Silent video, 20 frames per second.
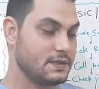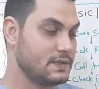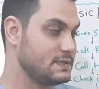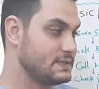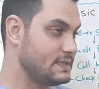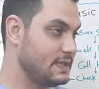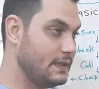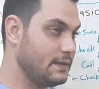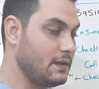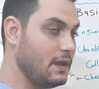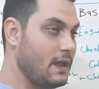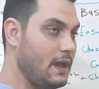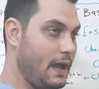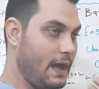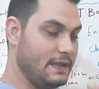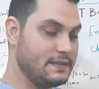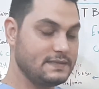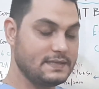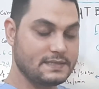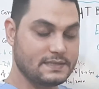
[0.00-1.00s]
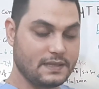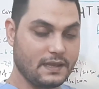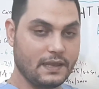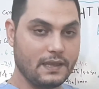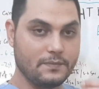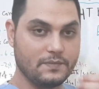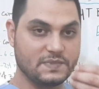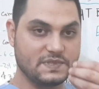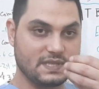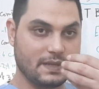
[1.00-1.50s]
Then at this
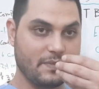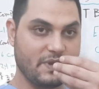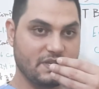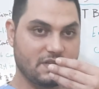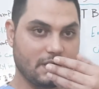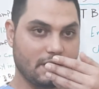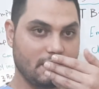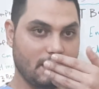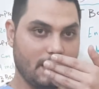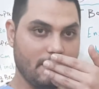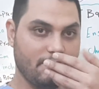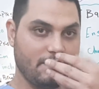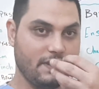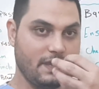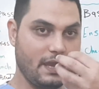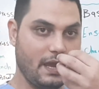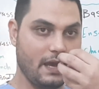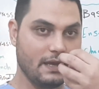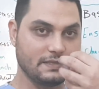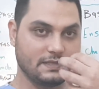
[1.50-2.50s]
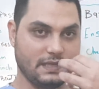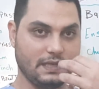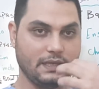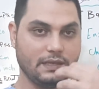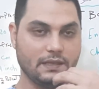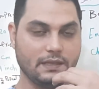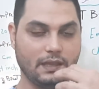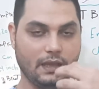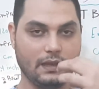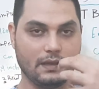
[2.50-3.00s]
time, the patient, if he has
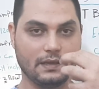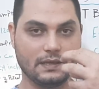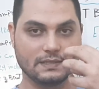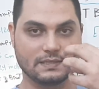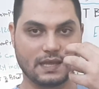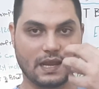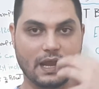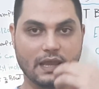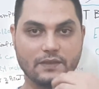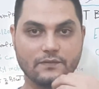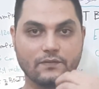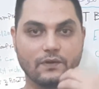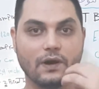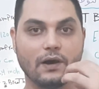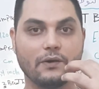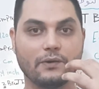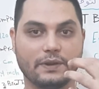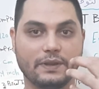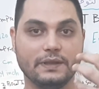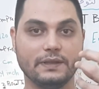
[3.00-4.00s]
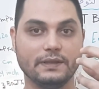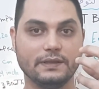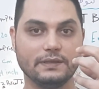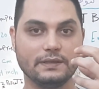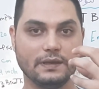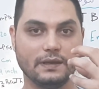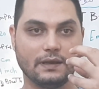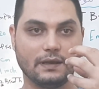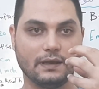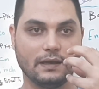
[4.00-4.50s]
any saliva or any